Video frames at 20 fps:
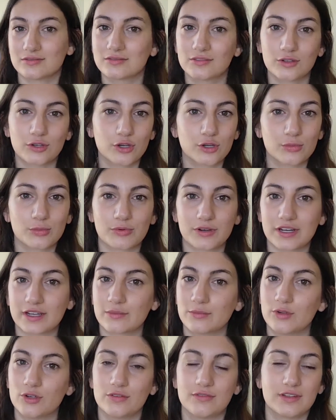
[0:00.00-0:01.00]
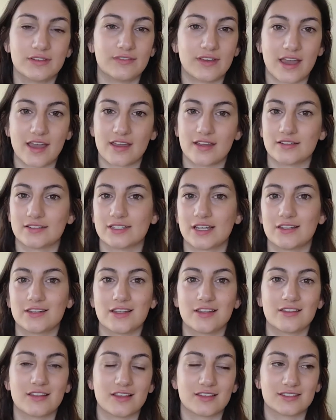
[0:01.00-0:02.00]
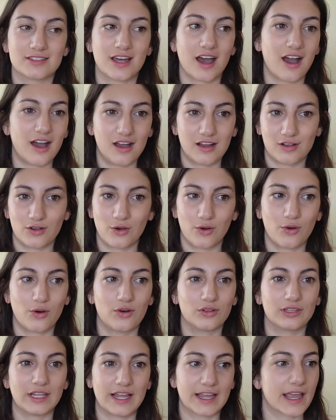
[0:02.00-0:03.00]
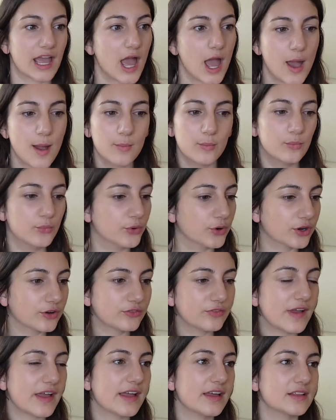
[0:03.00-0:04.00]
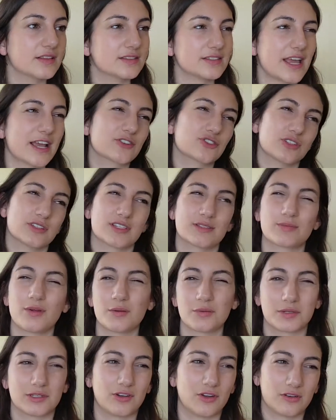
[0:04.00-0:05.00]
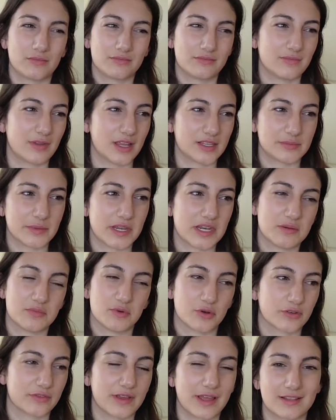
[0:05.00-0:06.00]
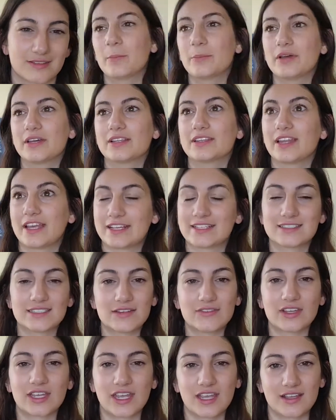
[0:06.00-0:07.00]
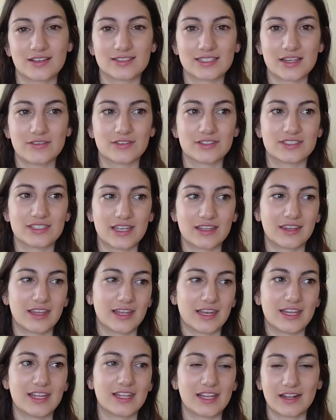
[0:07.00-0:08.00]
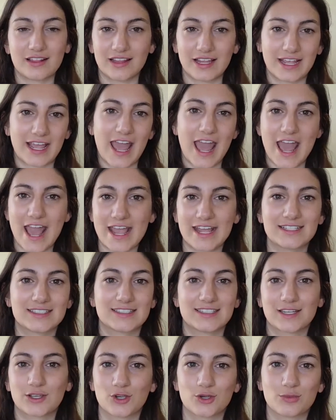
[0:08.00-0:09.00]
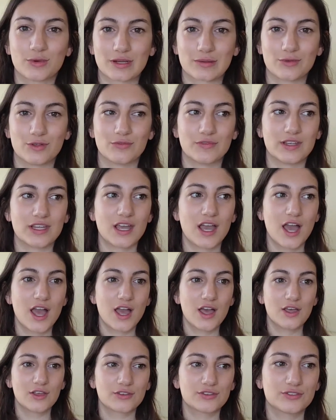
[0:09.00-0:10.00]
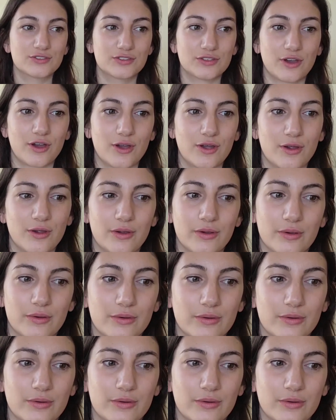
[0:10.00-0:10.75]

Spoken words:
Kubrick movie fans, and then there's the hardcore like book fans. Actually, there's probably not as many book fans, but like Stephen King has even said that he like hates the Kubrick movie. So